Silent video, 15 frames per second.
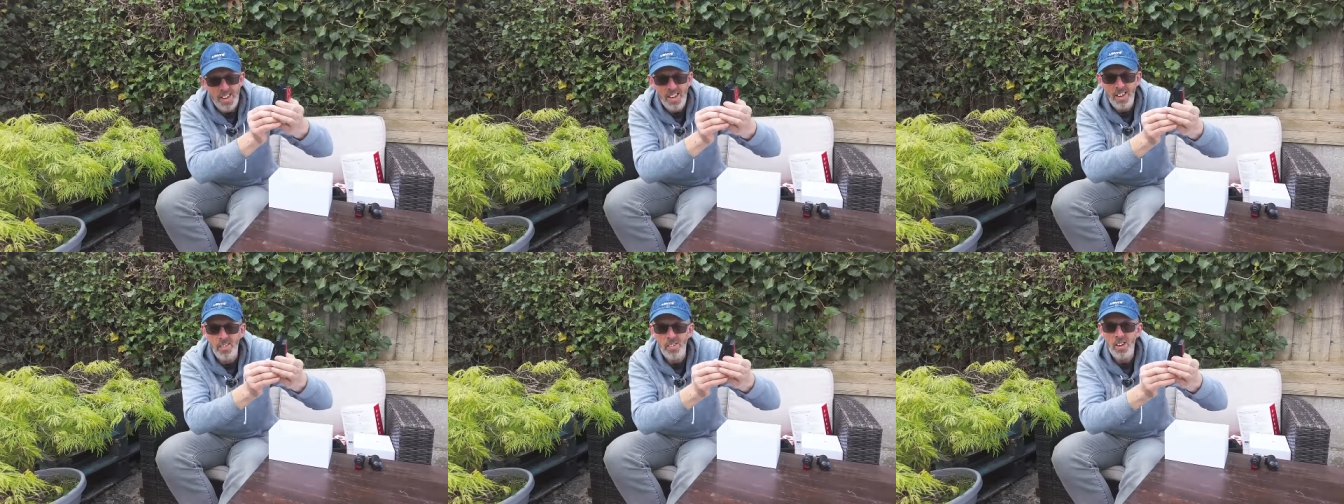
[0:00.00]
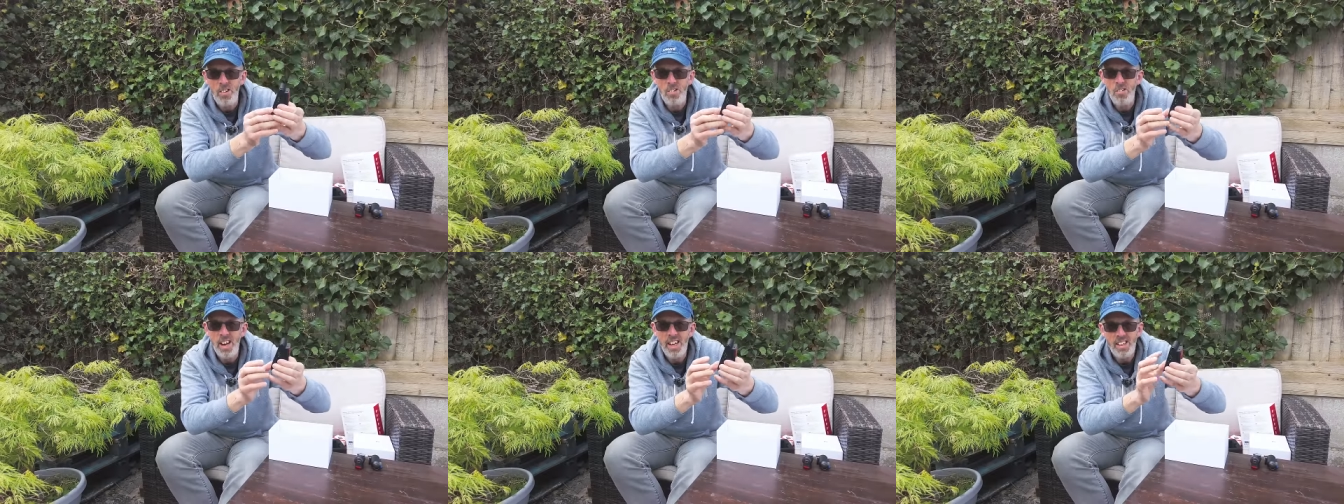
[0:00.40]
you know to
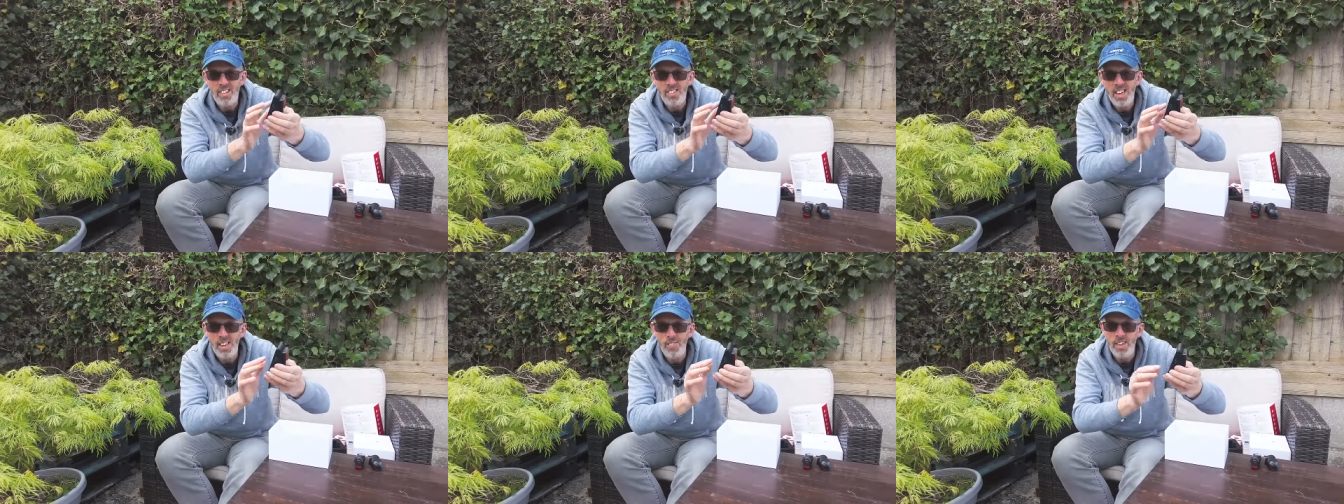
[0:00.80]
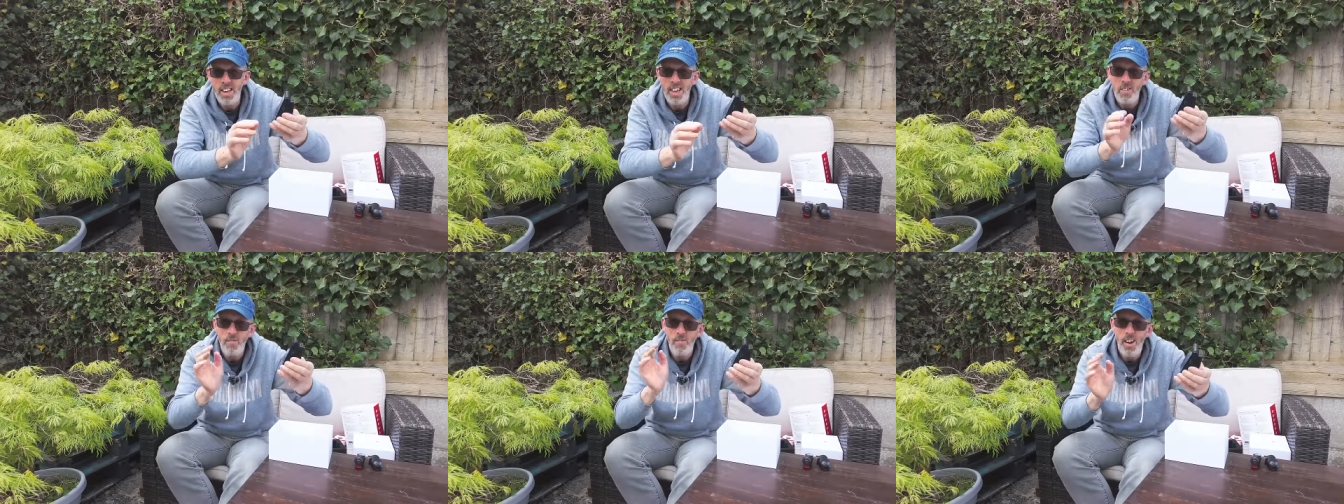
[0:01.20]
try and see the
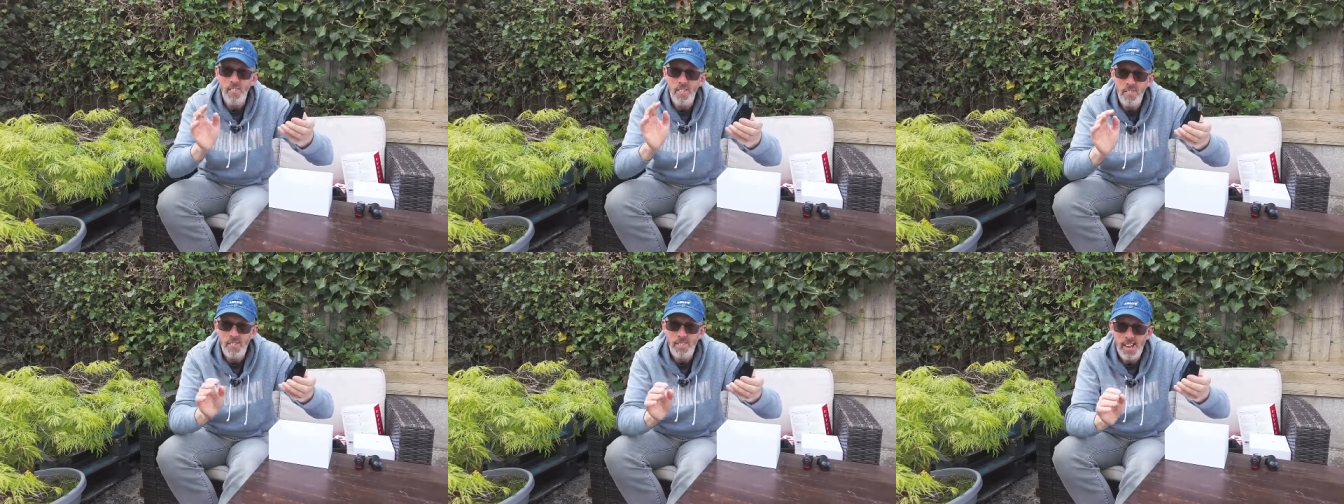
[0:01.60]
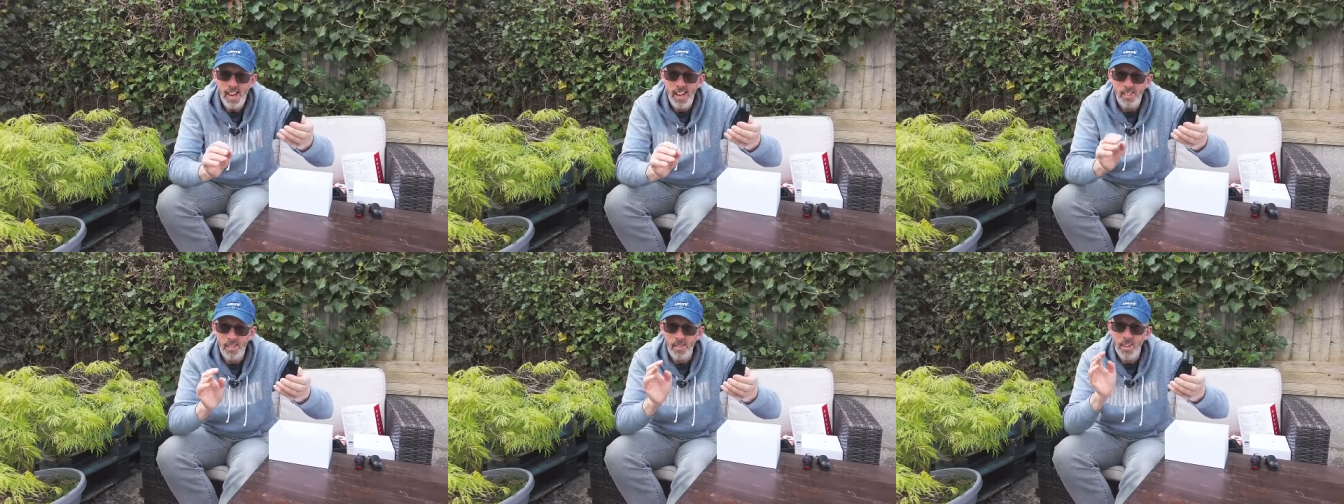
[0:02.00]
video. It's very very
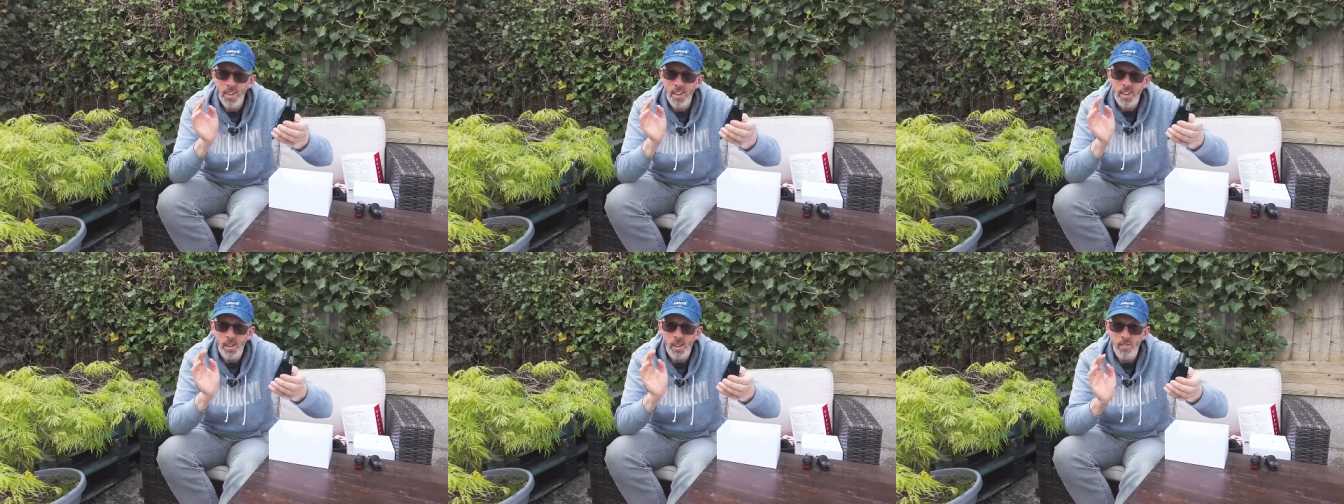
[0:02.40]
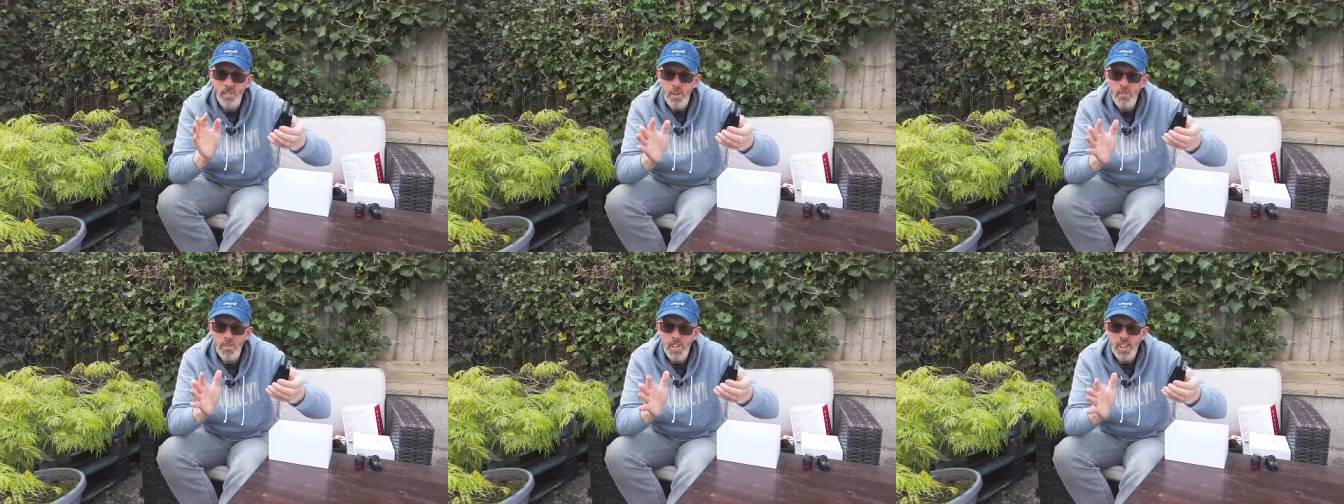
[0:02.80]
hard to, to
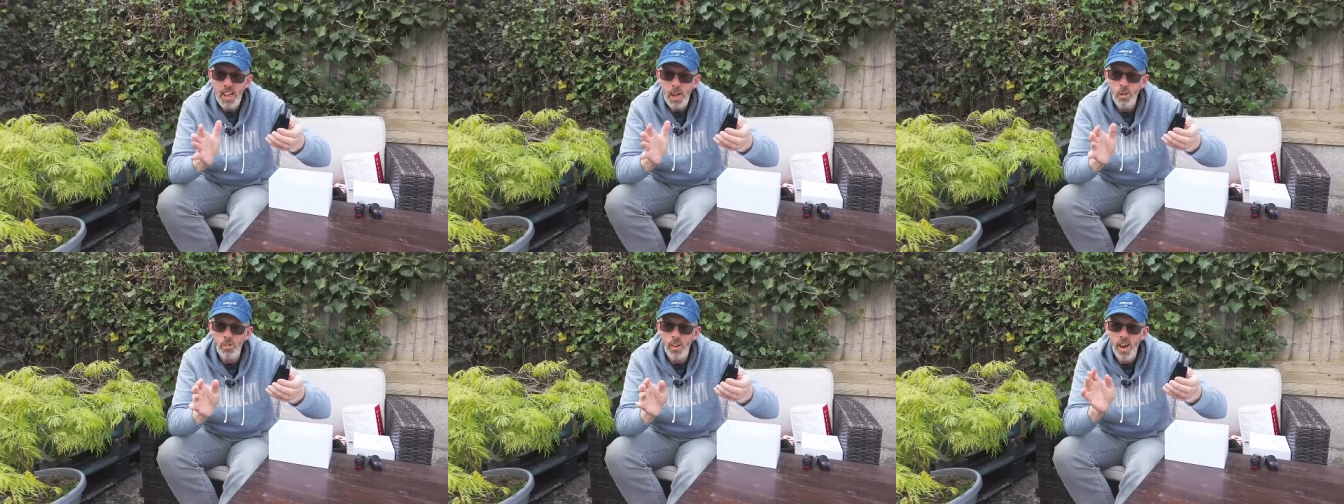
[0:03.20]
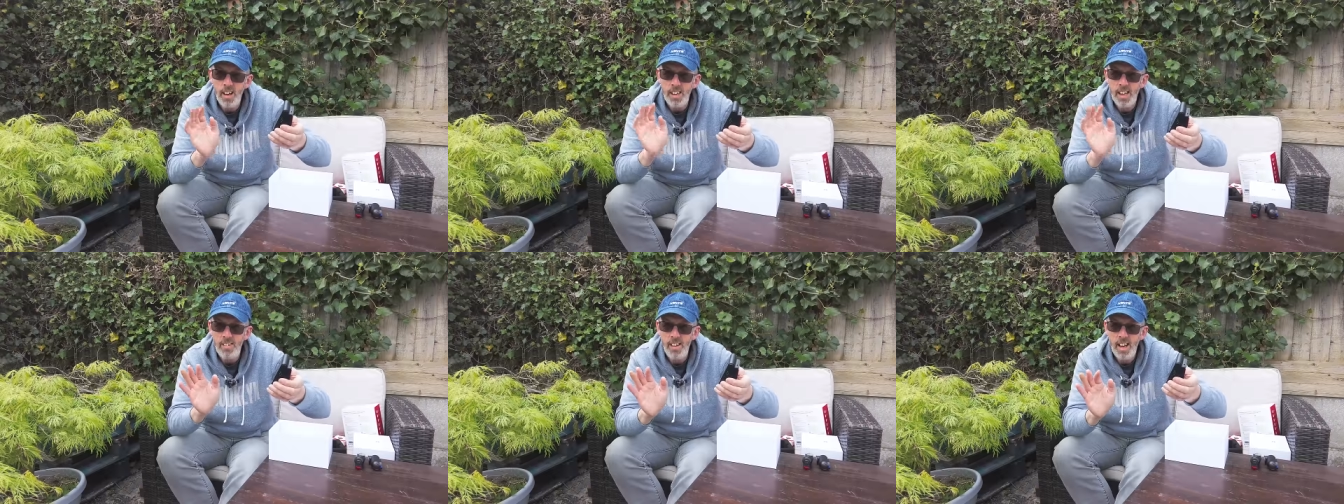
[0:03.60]
view videos
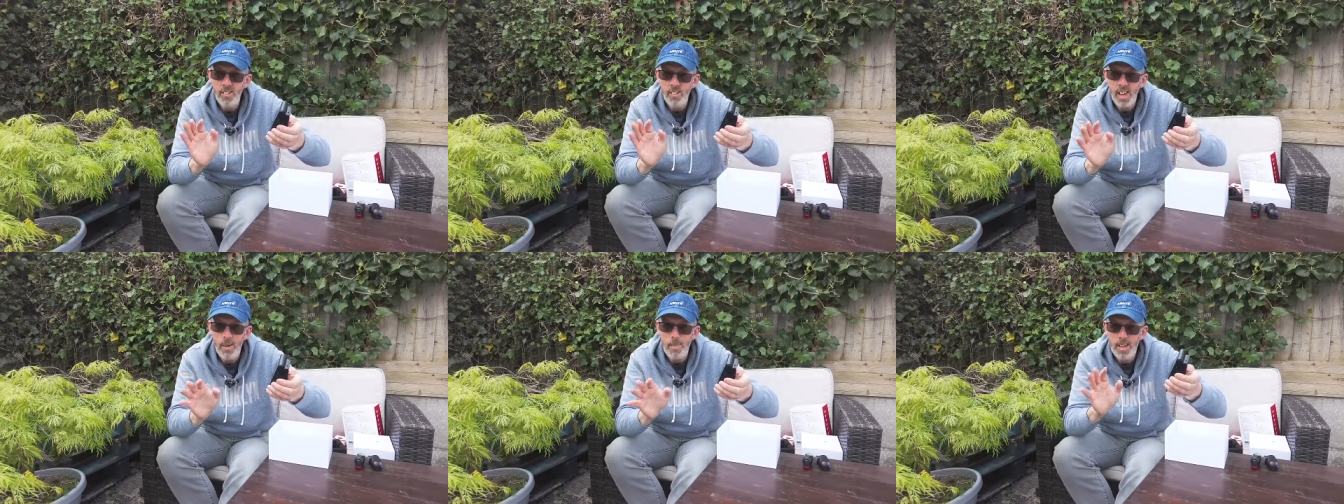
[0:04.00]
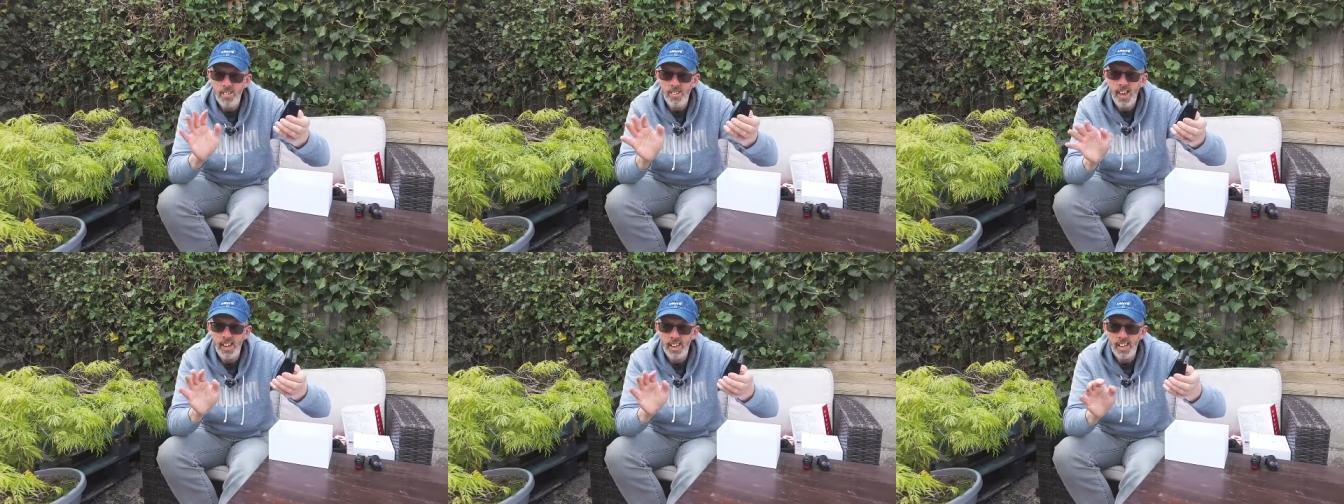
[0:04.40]
on a dash cam
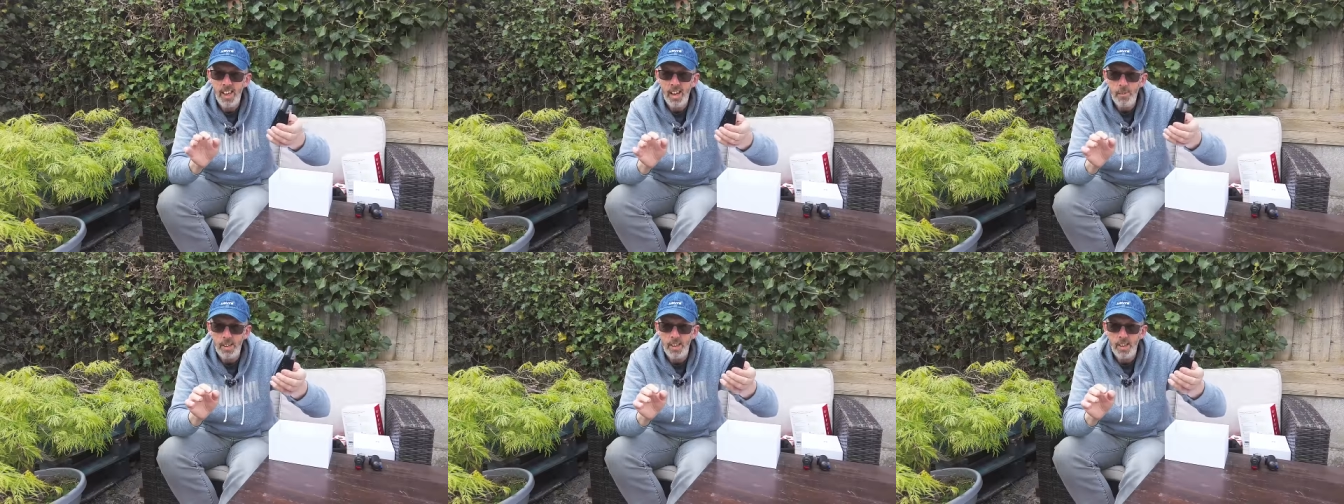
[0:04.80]
inside a car.